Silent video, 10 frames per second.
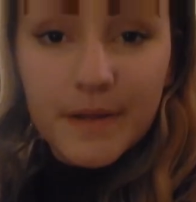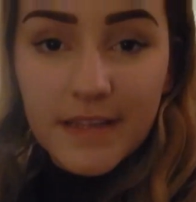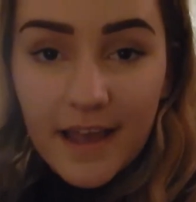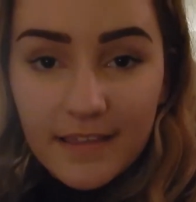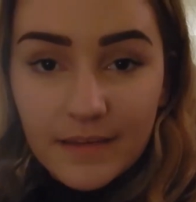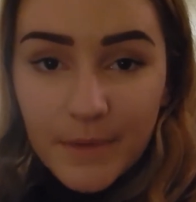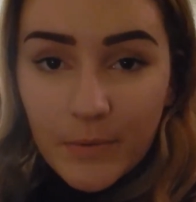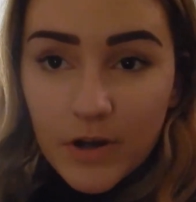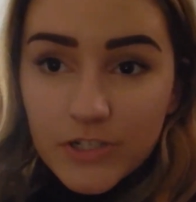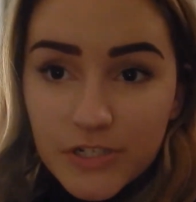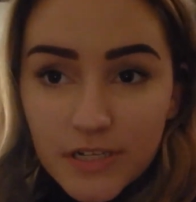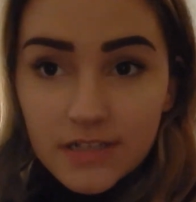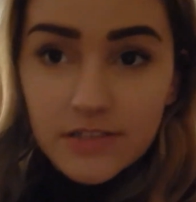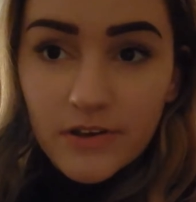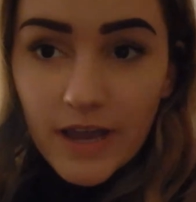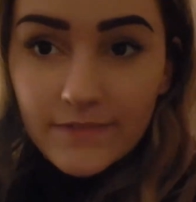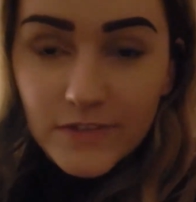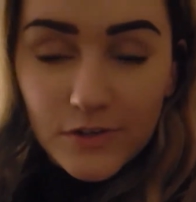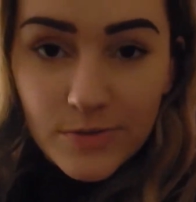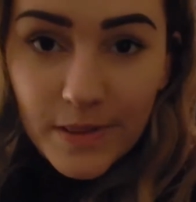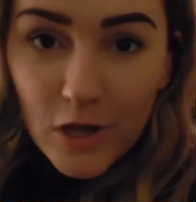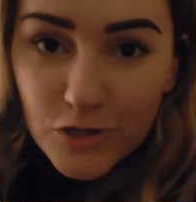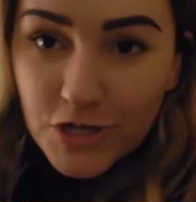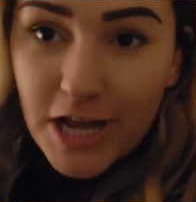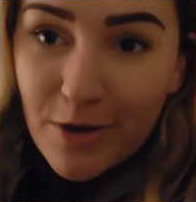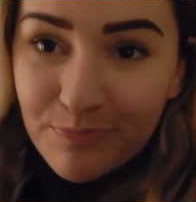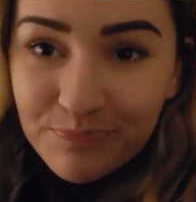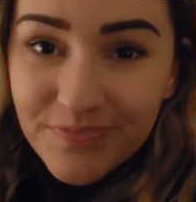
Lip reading: But yeah, I think my washer's done, so I have to go do my laundry now.